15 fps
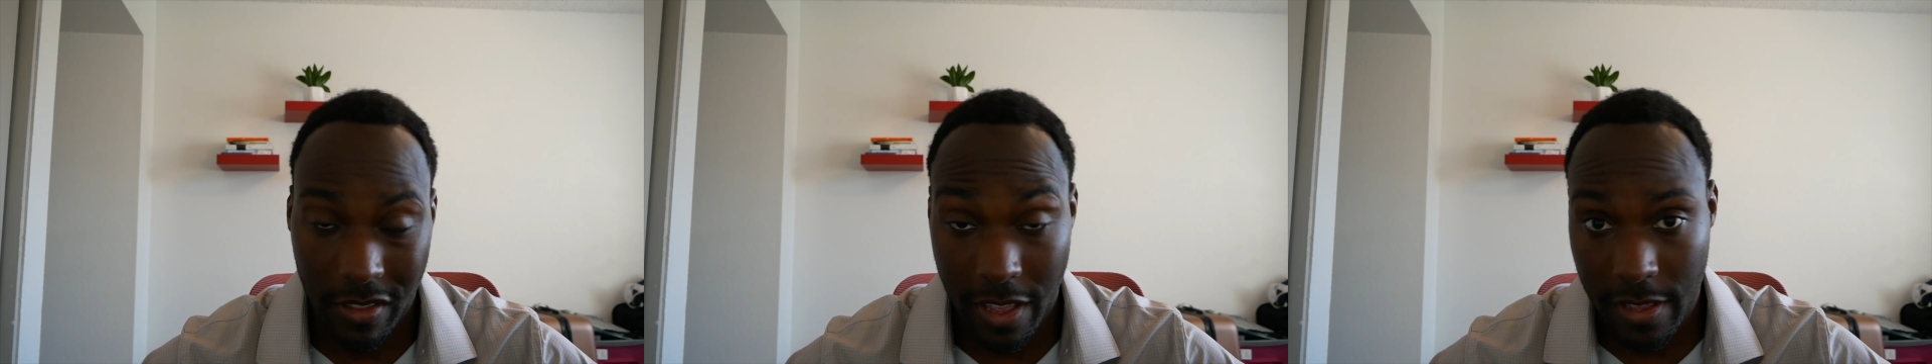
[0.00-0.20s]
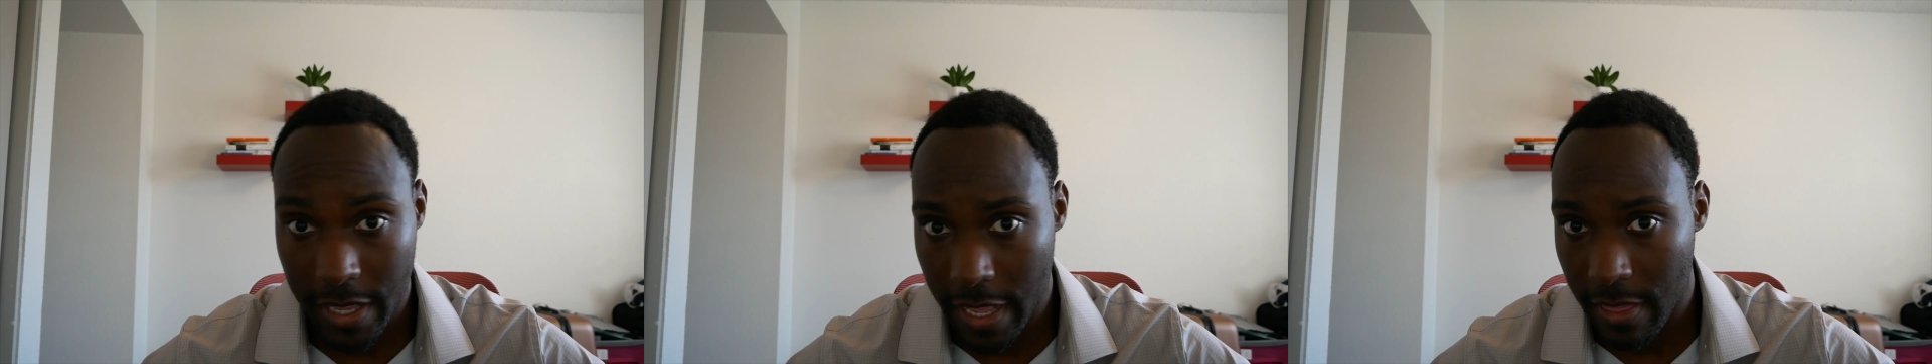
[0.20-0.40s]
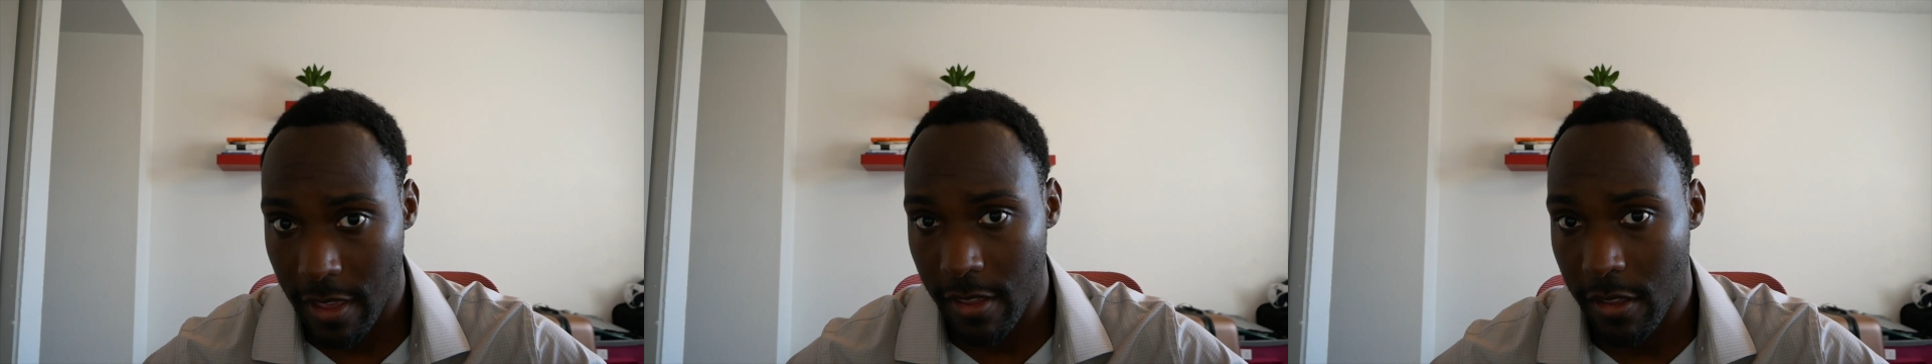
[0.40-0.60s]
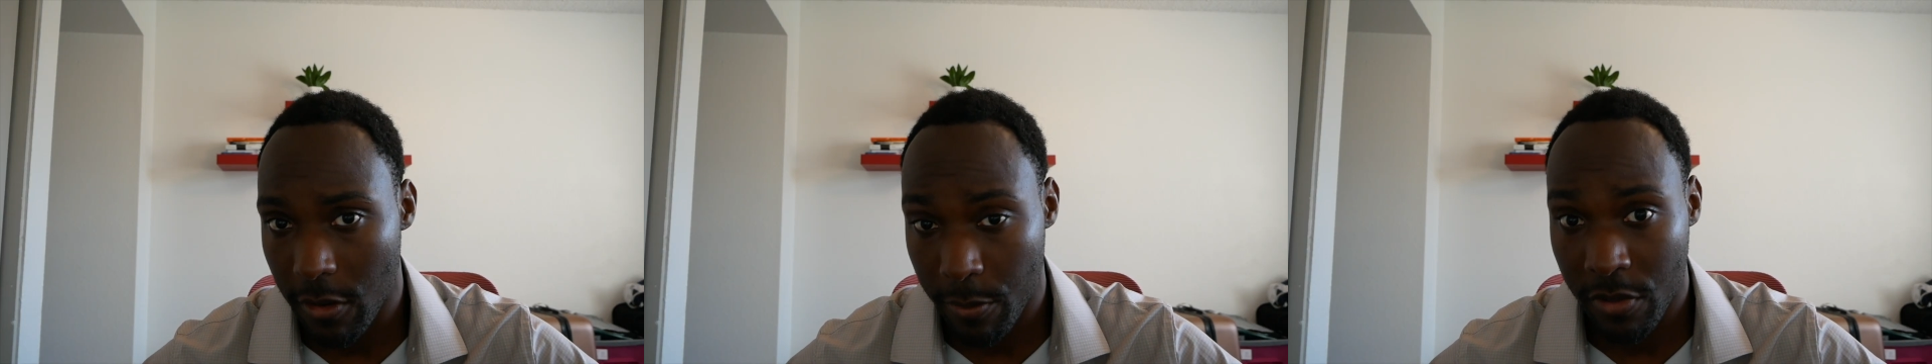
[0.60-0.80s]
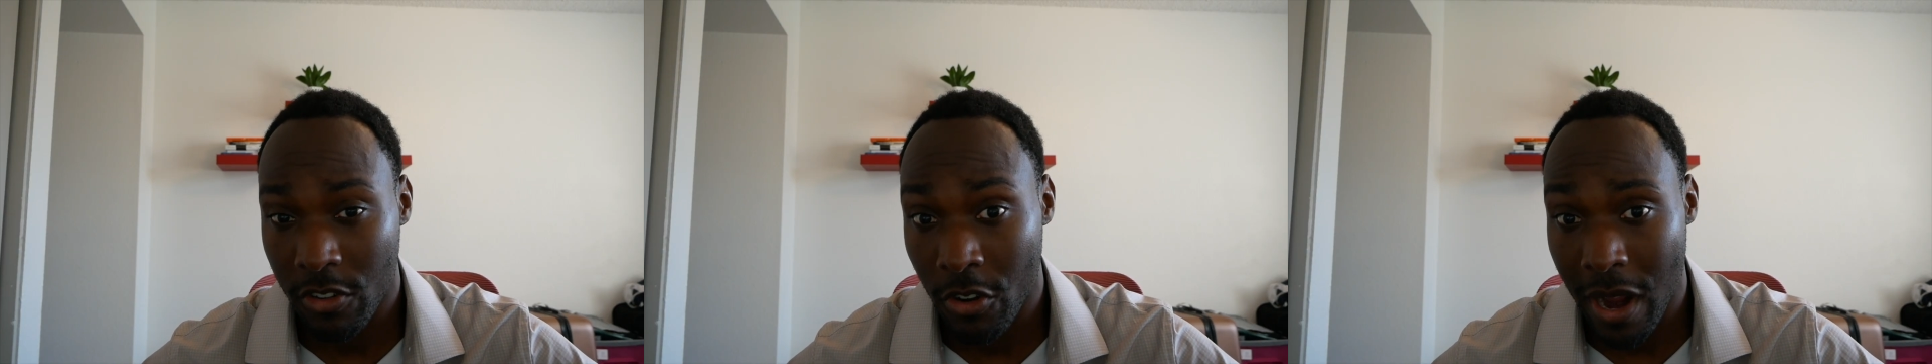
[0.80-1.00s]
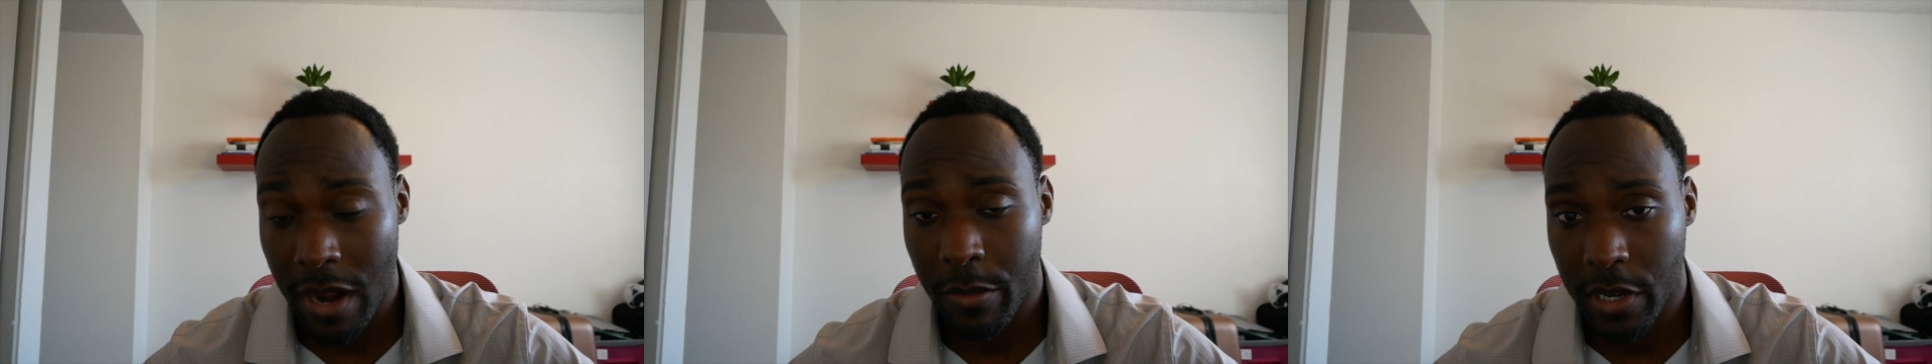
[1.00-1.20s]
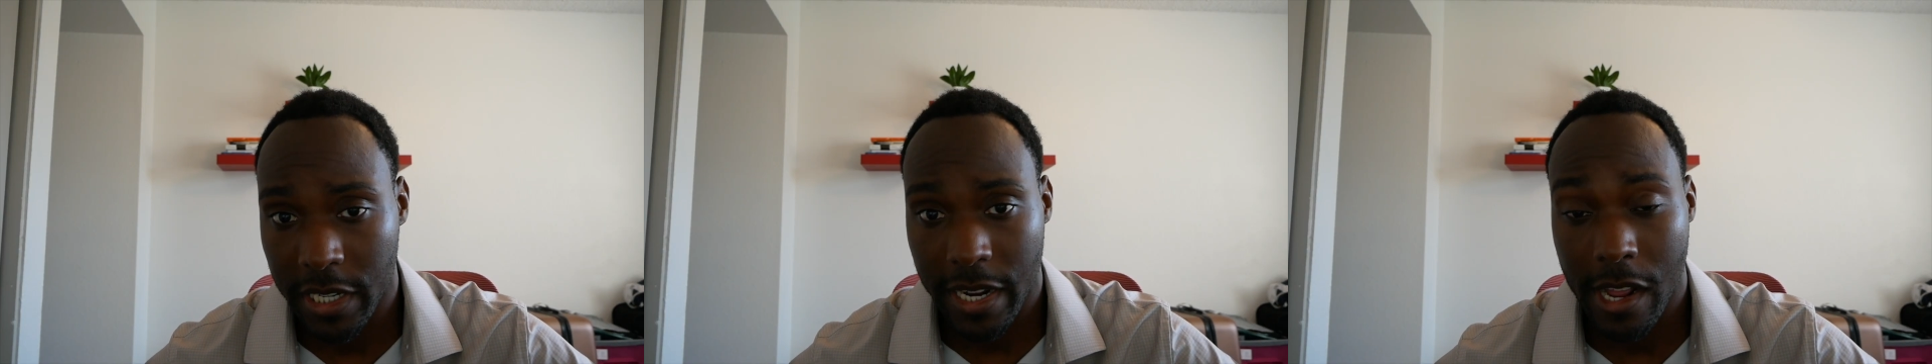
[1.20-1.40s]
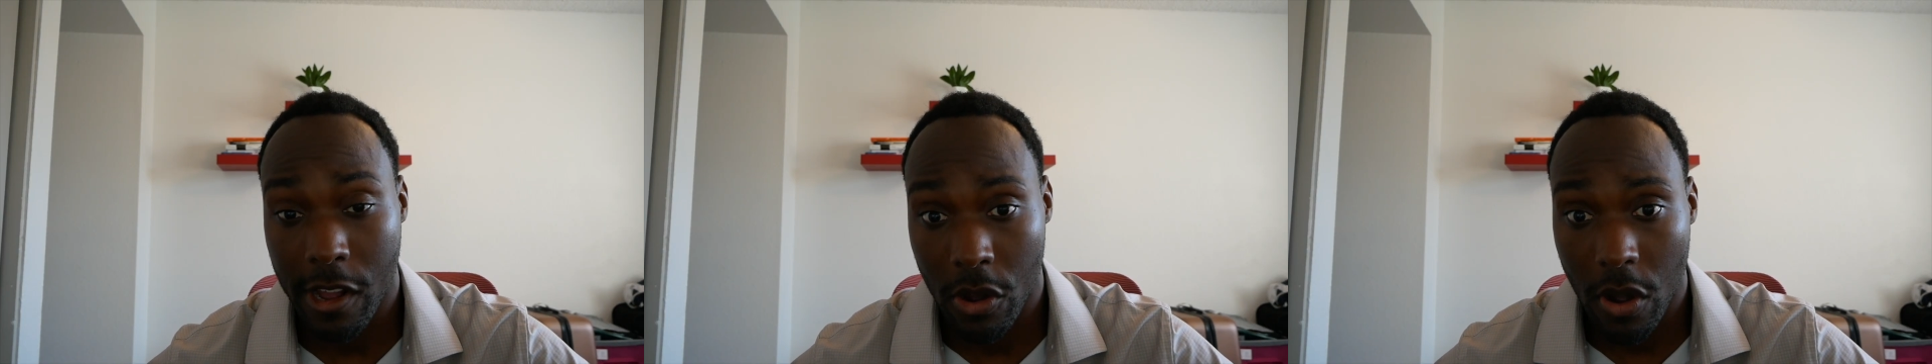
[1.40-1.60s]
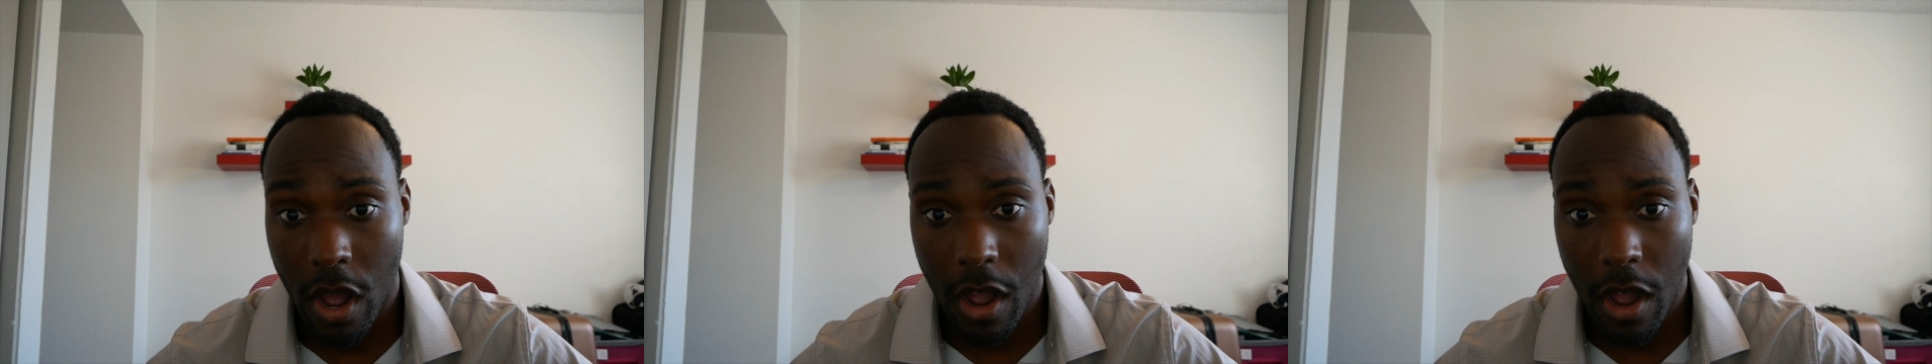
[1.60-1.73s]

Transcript: Let's get the subscriber count